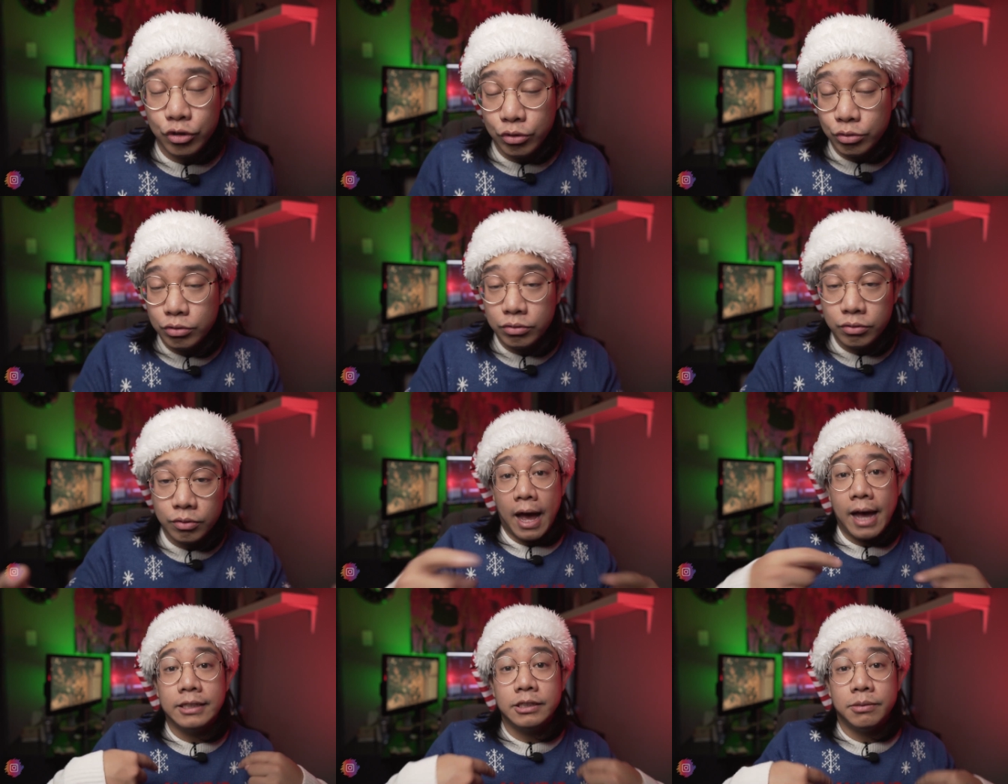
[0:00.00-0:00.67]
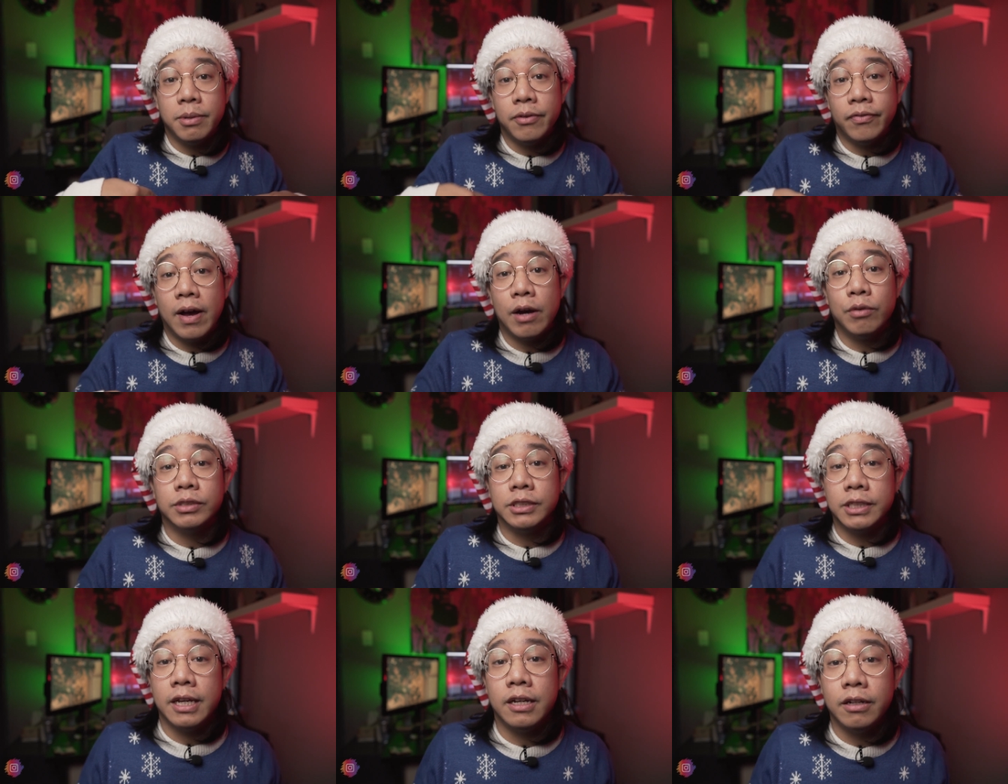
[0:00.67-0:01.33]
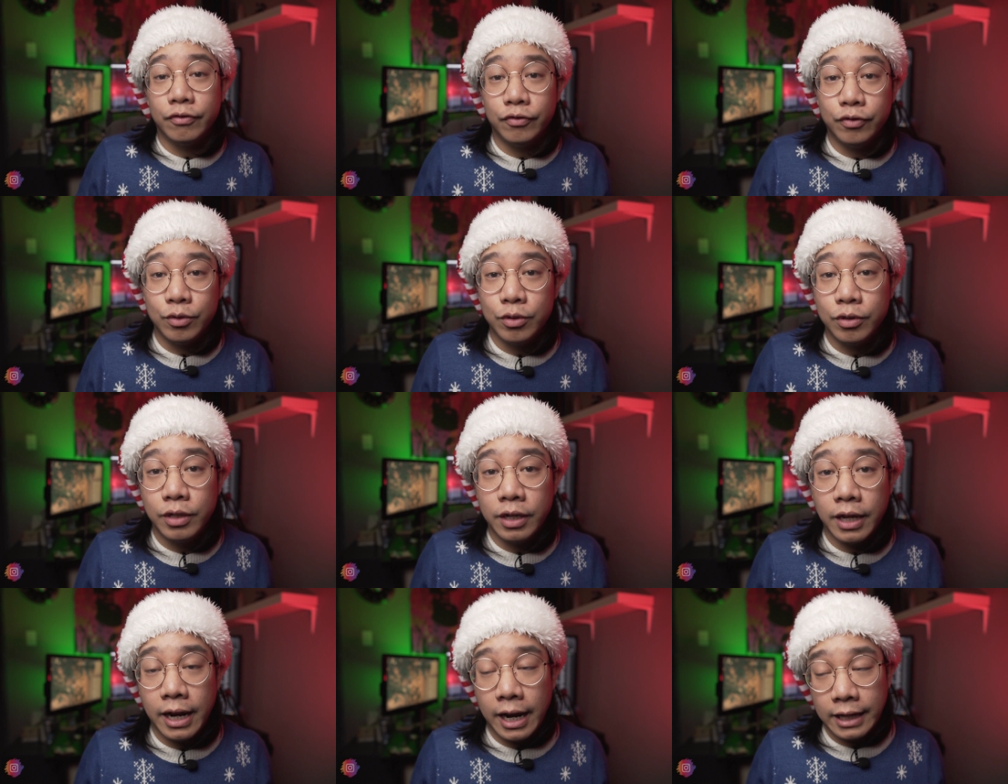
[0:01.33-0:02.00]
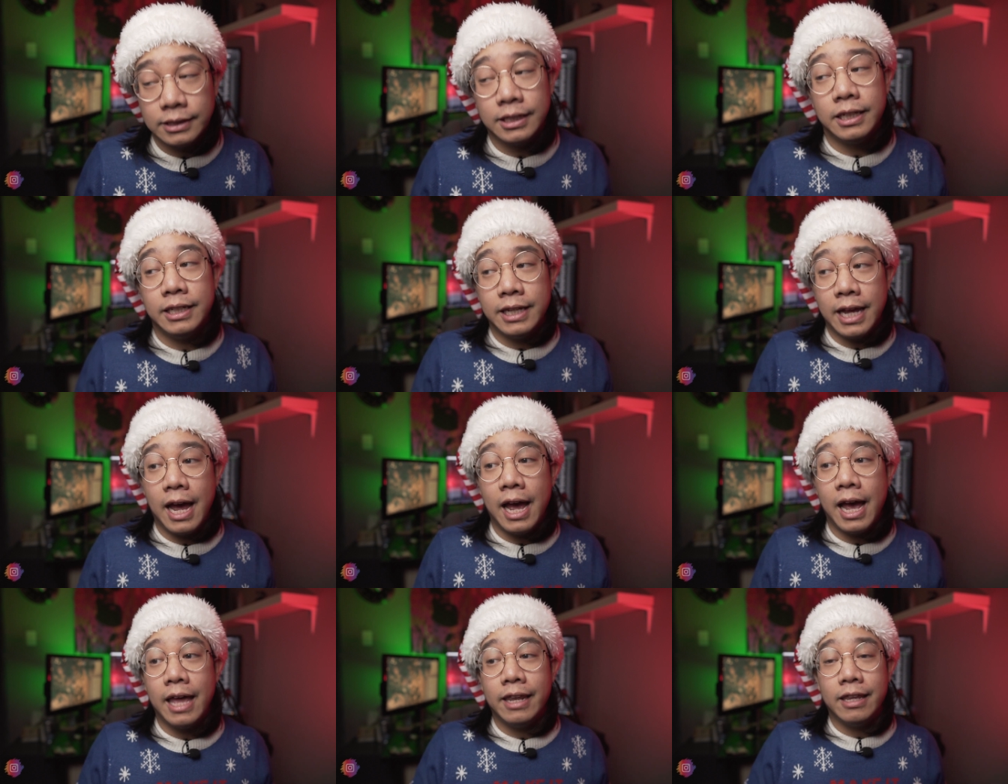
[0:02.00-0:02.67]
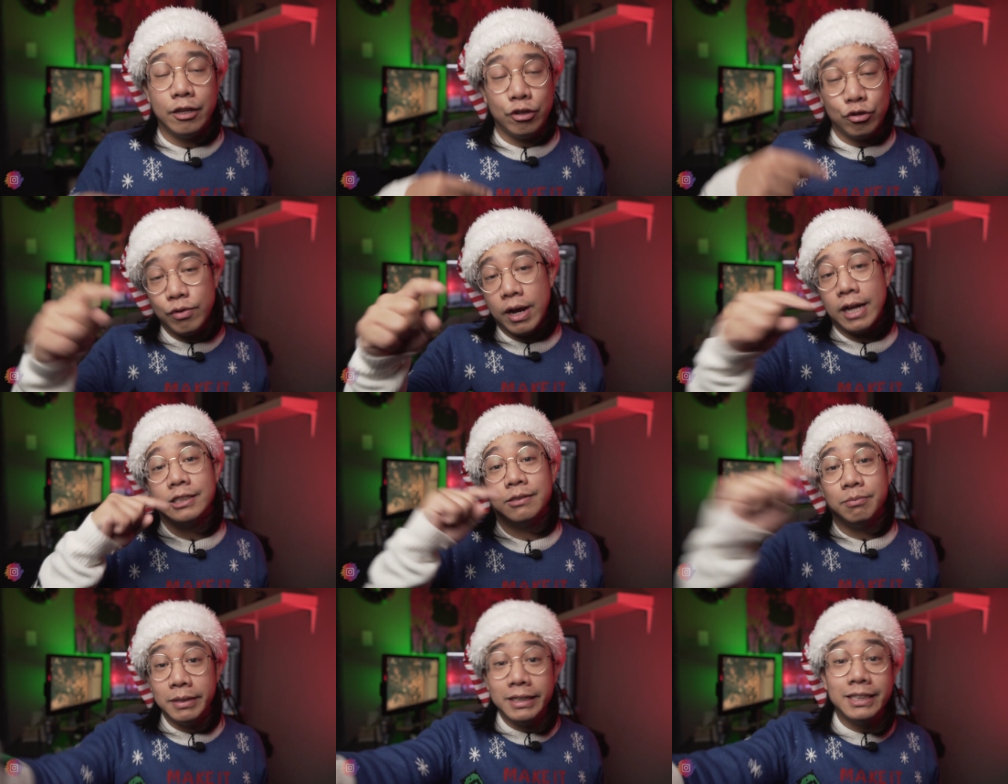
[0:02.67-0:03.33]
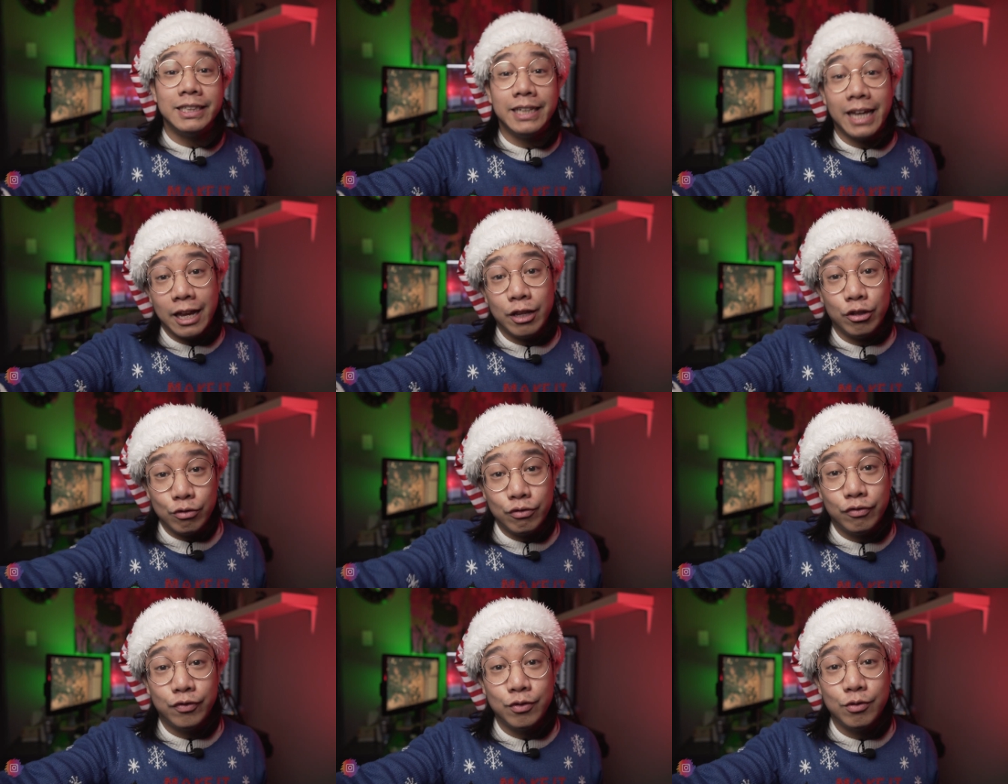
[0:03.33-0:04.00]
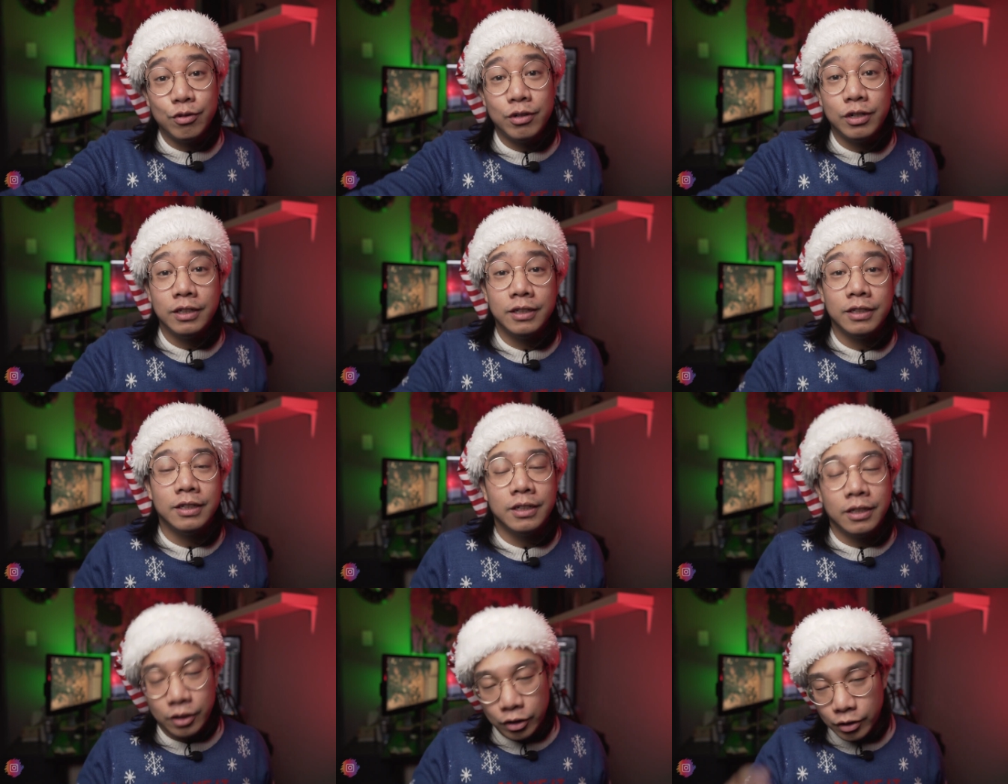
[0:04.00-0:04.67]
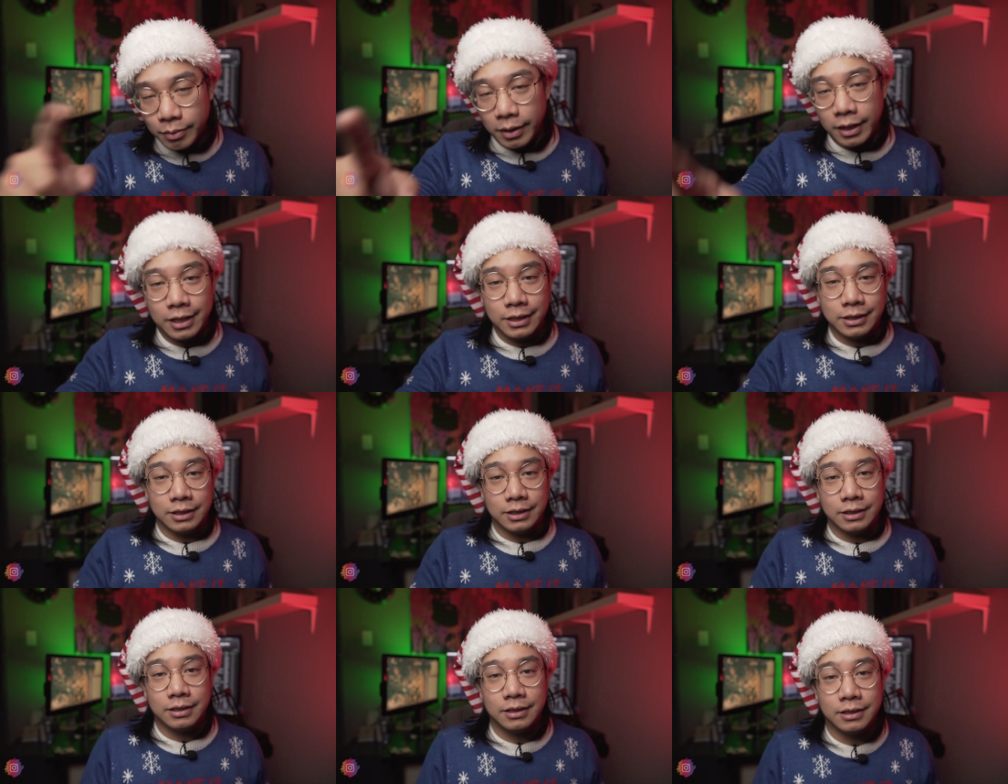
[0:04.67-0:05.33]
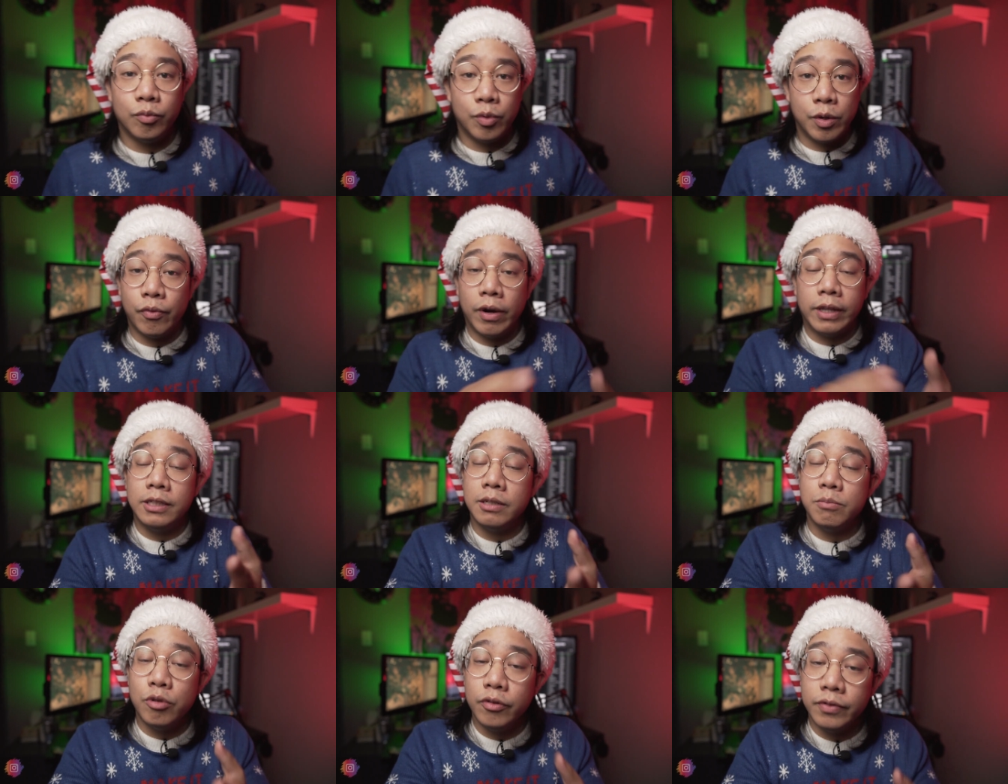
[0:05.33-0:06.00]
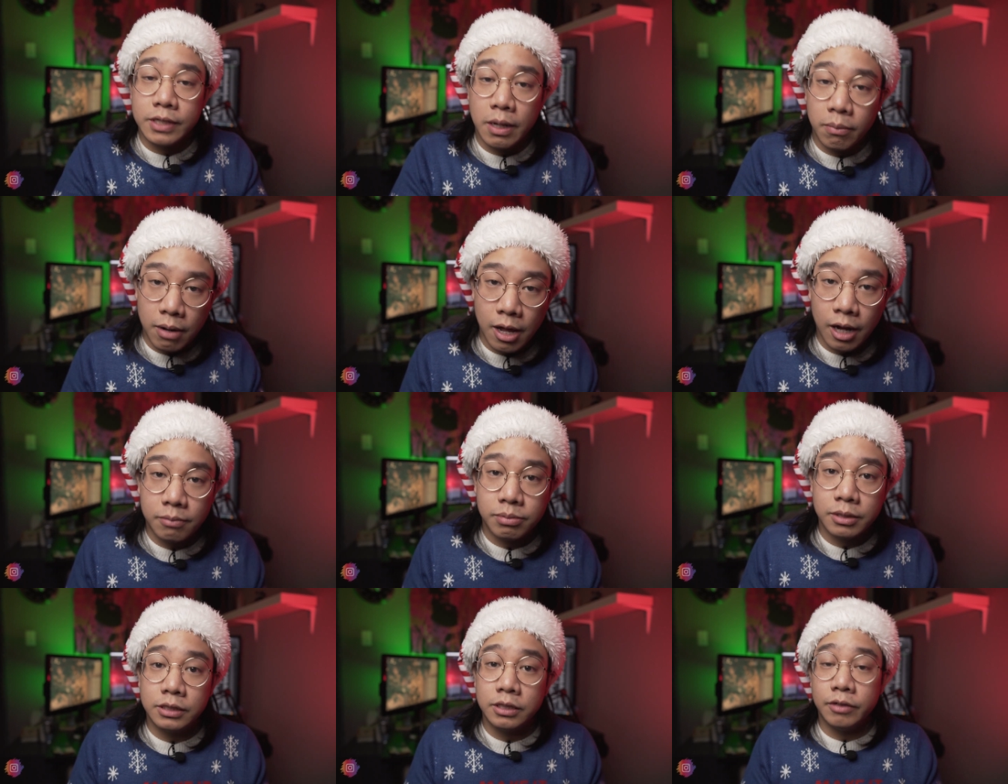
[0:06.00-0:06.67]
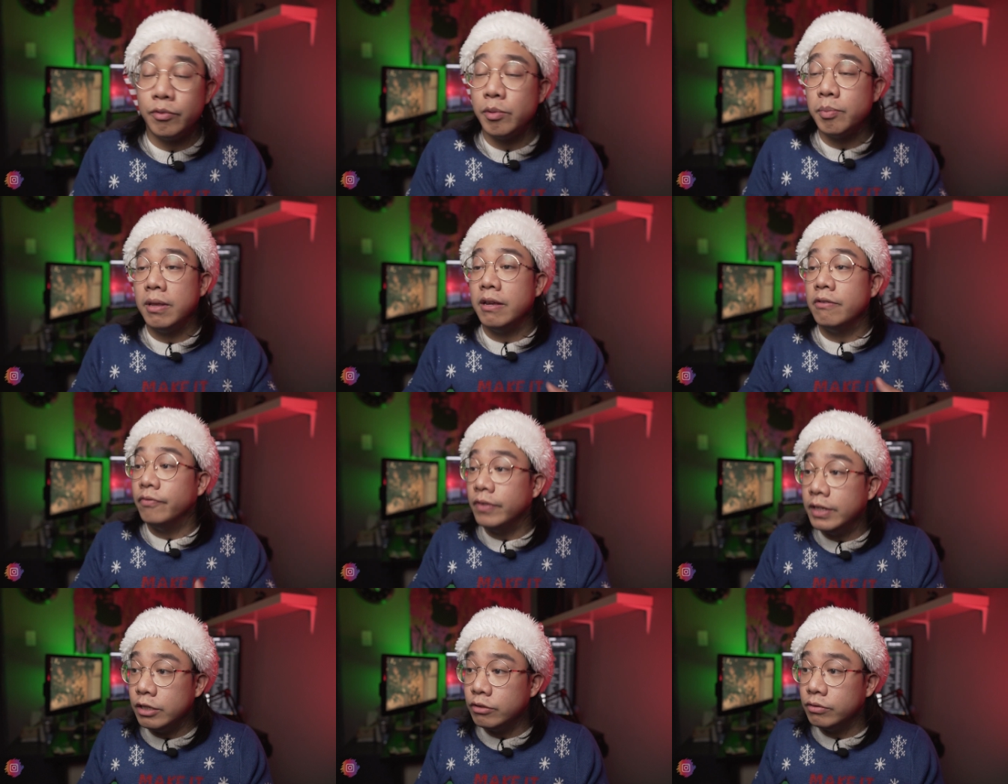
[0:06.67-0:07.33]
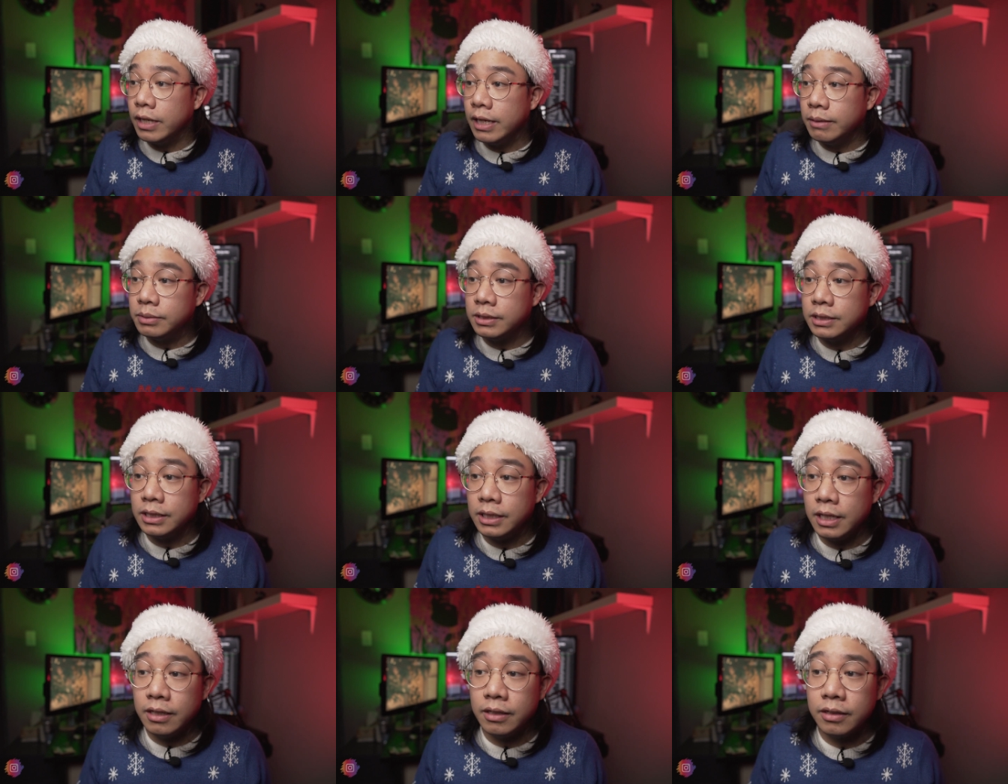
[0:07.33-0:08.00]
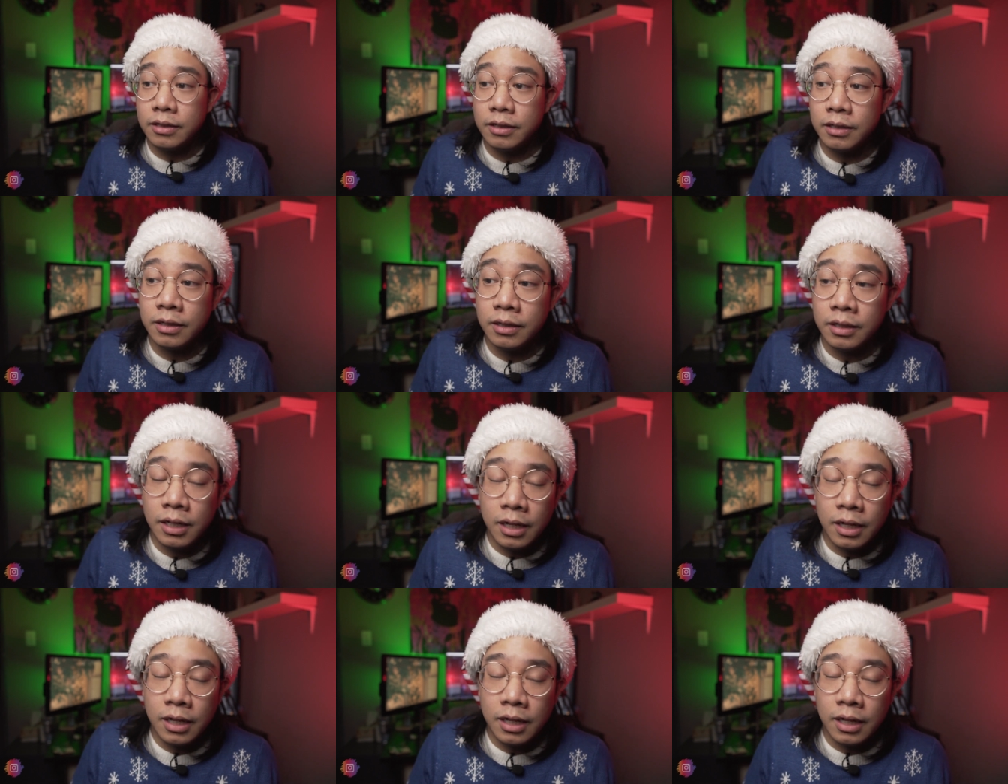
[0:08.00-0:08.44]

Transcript: you asked me if I was getting food and I said yeah, and then you asked me to get you food, you're my cousin. We rented movies at Blockbuster. We played video games together.